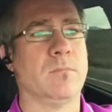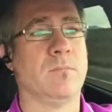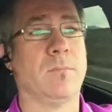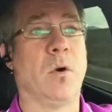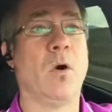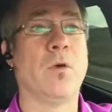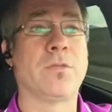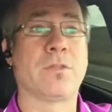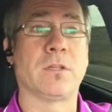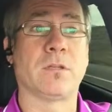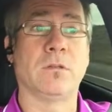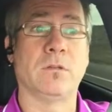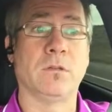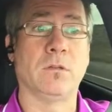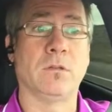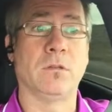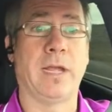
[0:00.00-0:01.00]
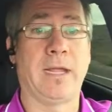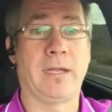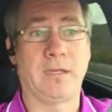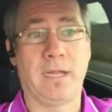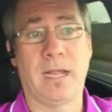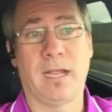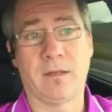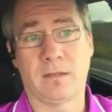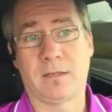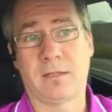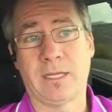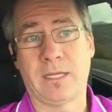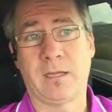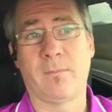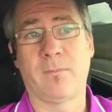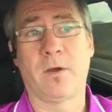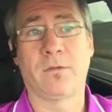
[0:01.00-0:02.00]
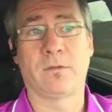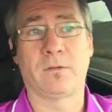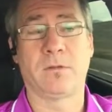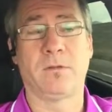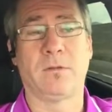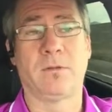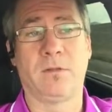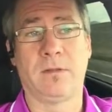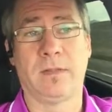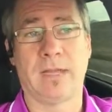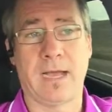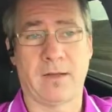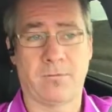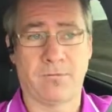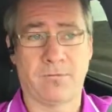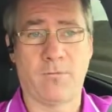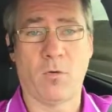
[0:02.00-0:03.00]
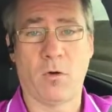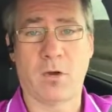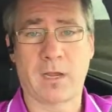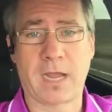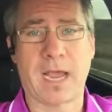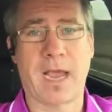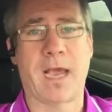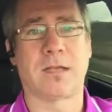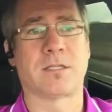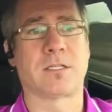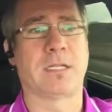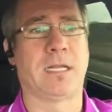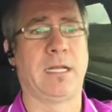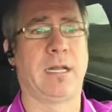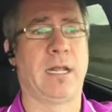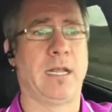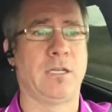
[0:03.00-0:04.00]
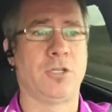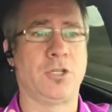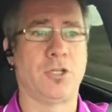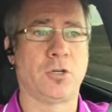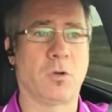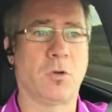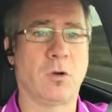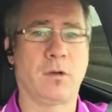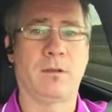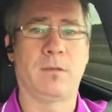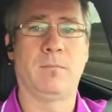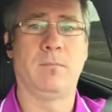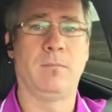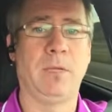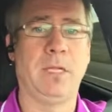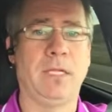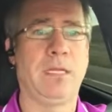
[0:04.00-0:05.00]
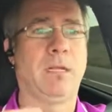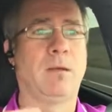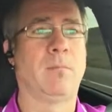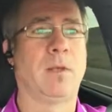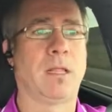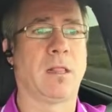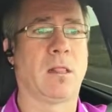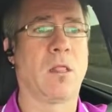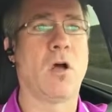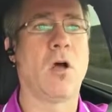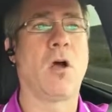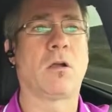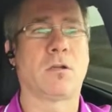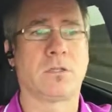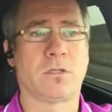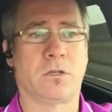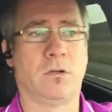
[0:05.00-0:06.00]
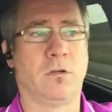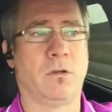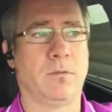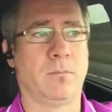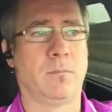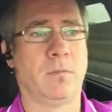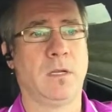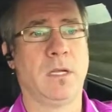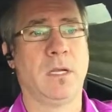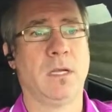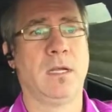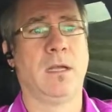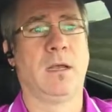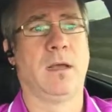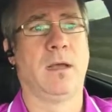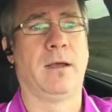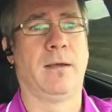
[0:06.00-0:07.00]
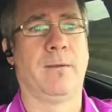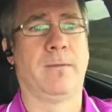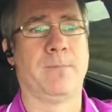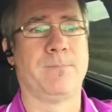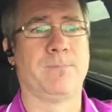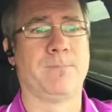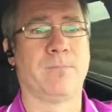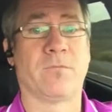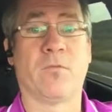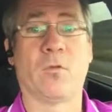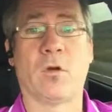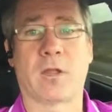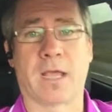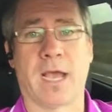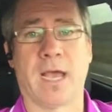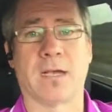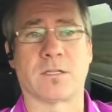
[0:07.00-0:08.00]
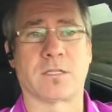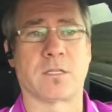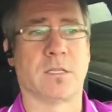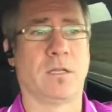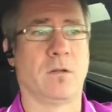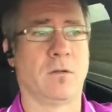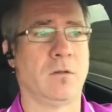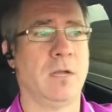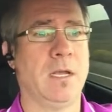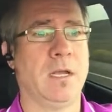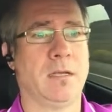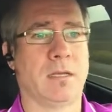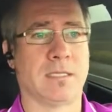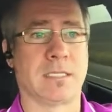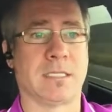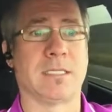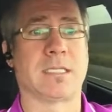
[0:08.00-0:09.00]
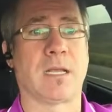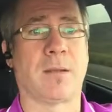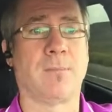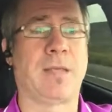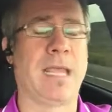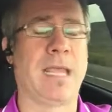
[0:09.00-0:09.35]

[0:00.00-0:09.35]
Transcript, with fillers: Both, and, and think about that forecast in a short, medium, and long-term um, forecast, you know, because in some